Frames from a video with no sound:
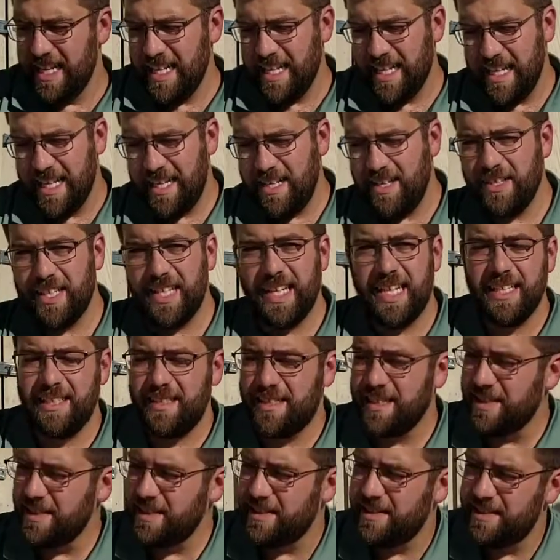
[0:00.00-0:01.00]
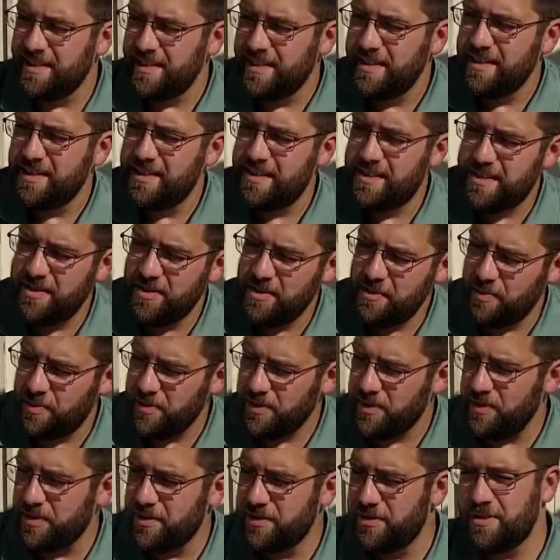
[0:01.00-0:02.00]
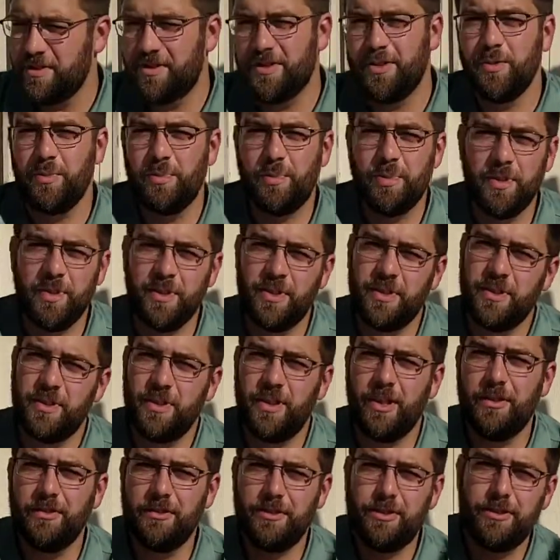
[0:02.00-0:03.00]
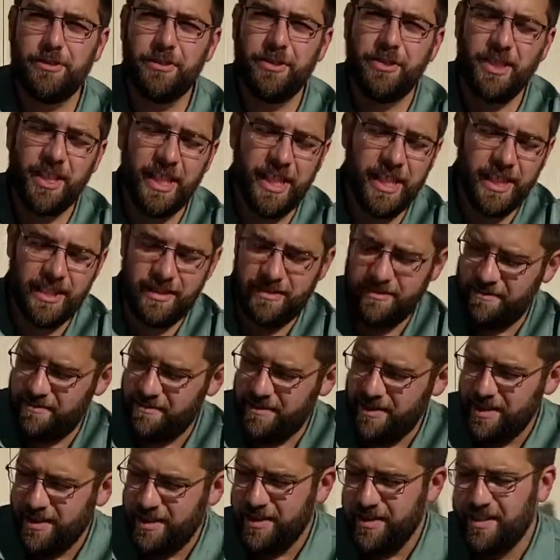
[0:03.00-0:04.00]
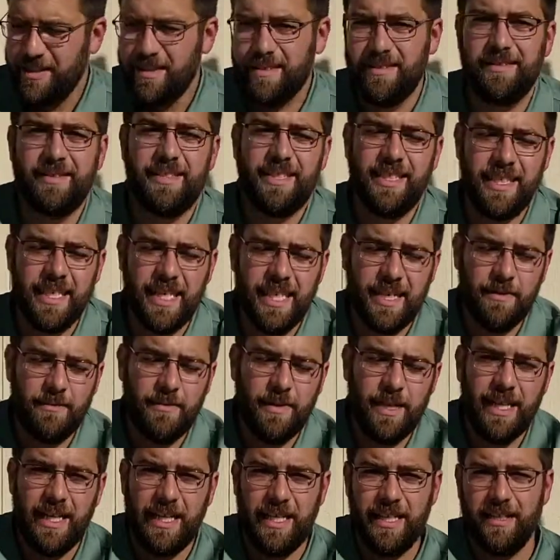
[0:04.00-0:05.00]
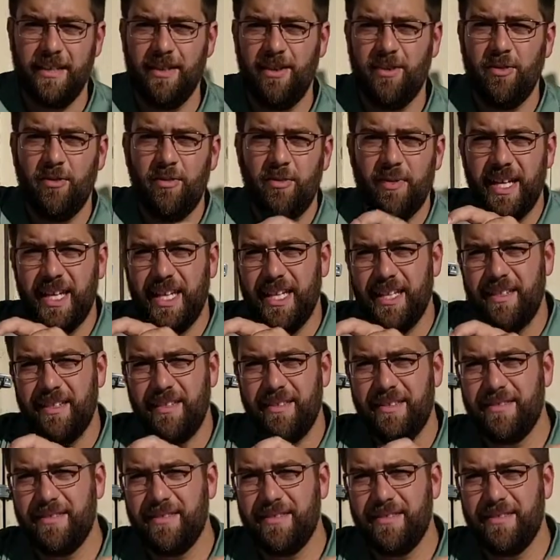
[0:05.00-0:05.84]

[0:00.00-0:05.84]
And you got the super duper ultralight DIY homemade